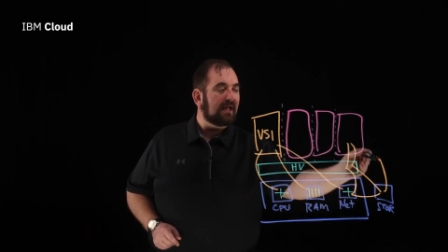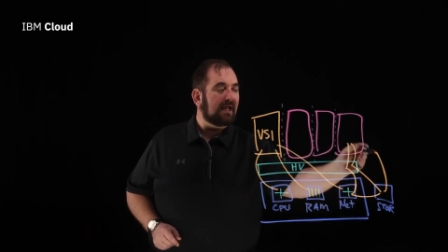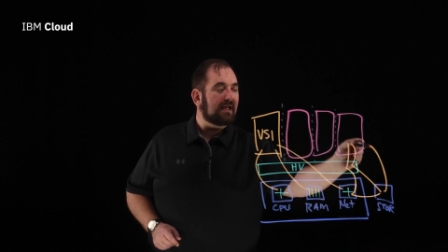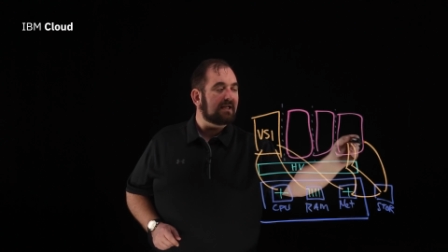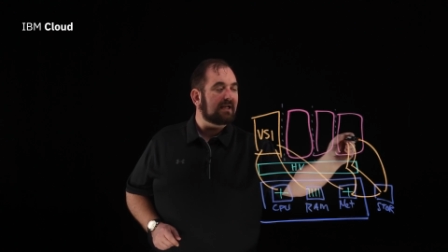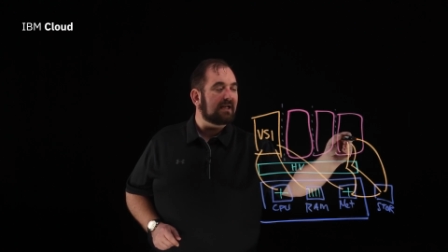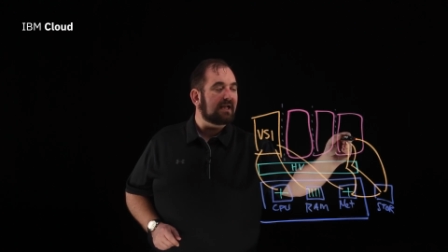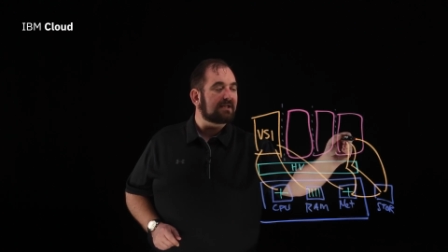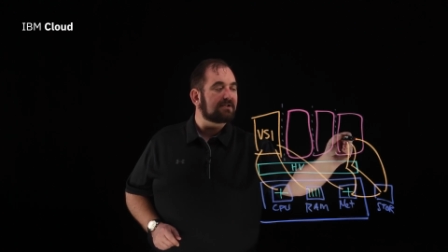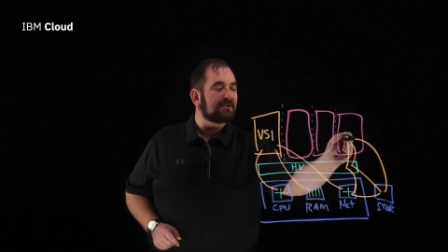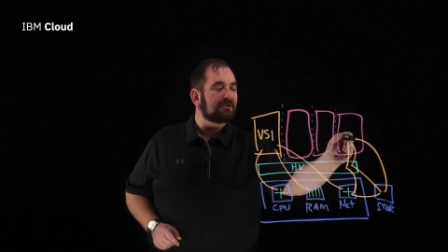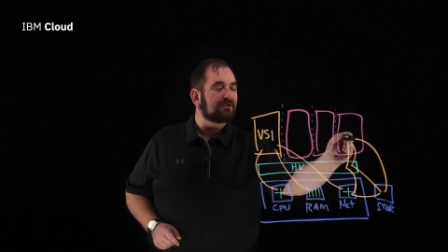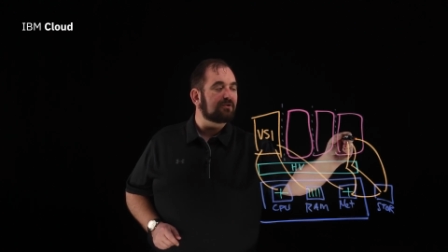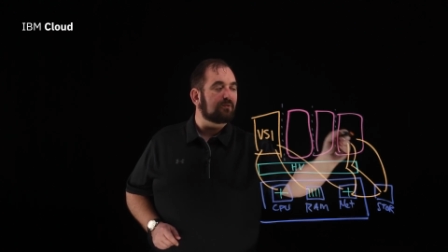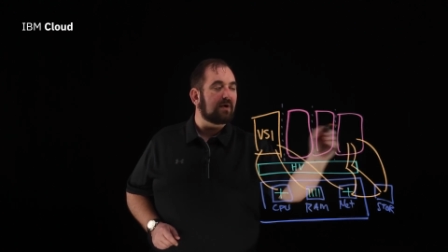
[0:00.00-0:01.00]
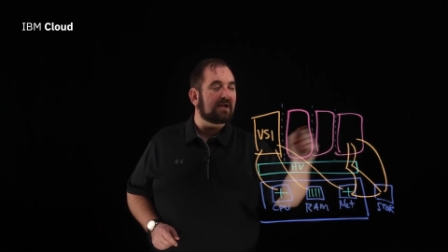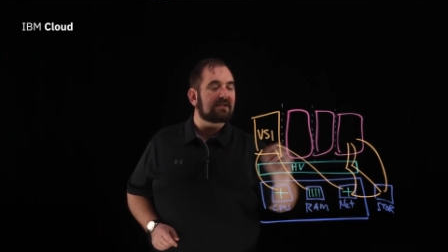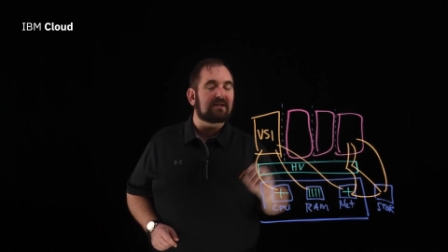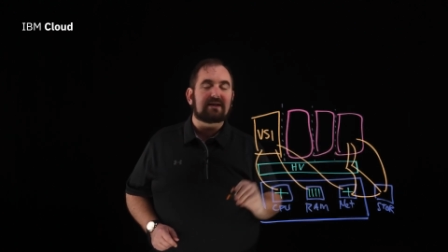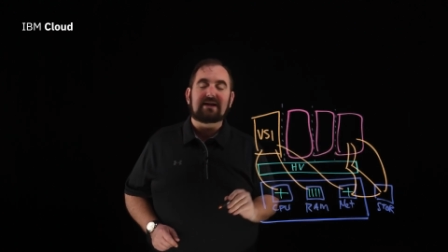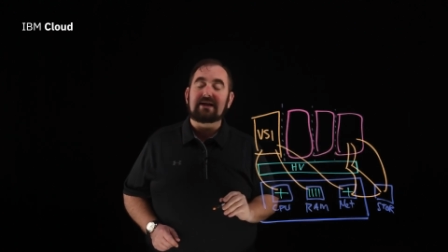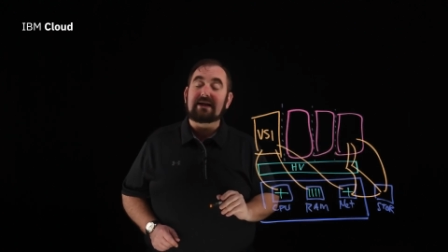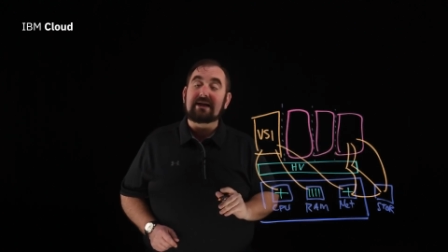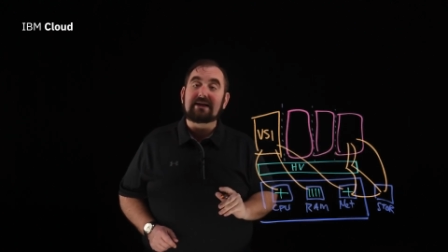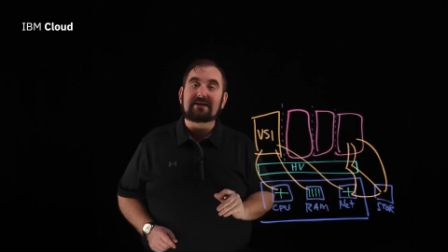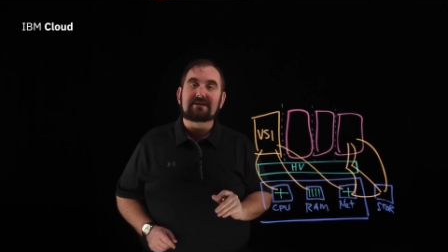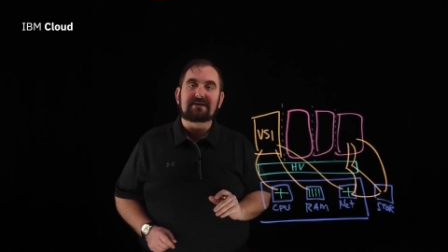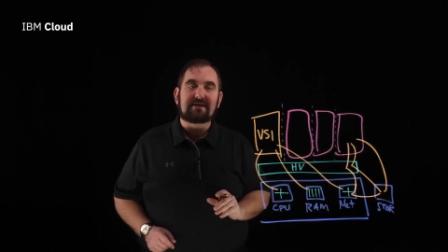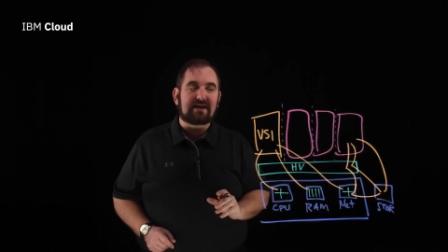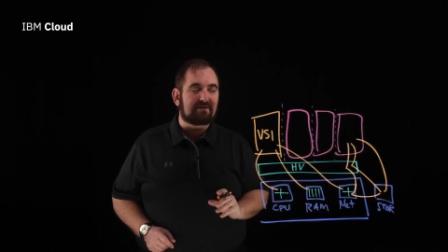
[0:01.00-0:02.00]
and connect directly
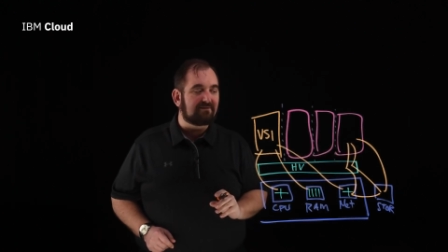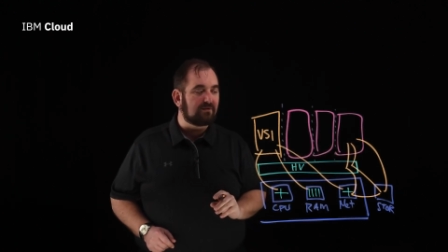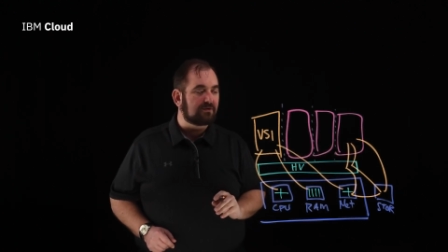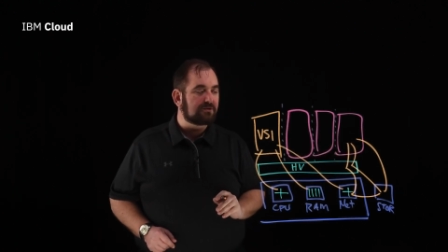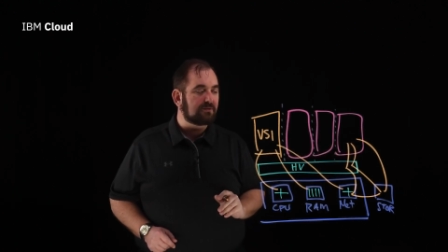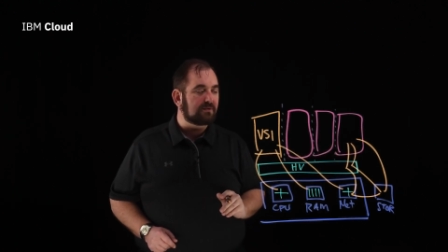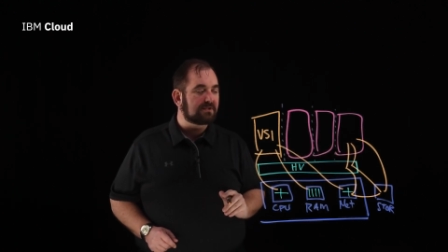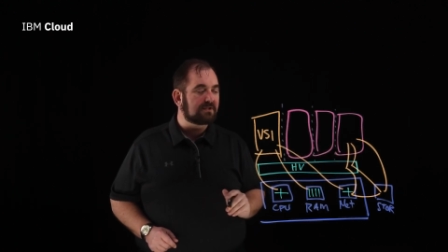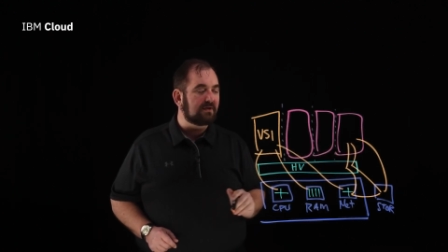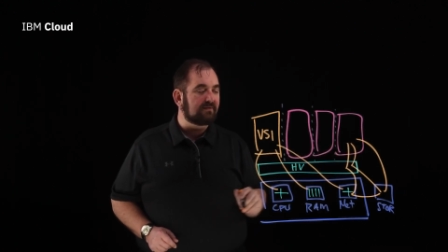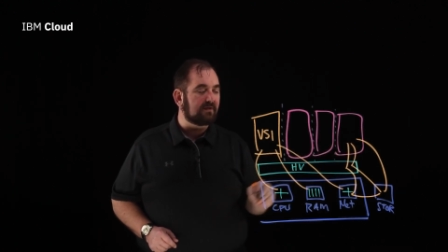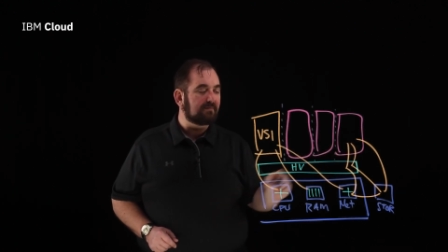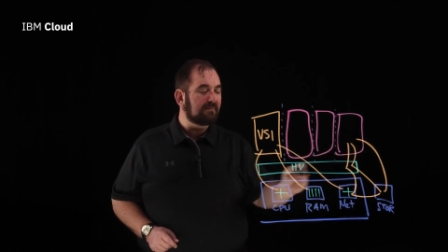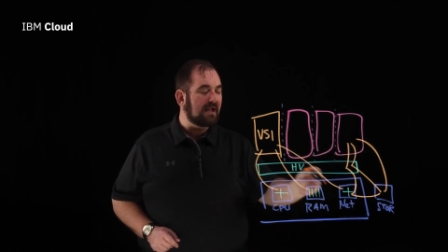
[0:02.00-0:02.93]
into that virtual server.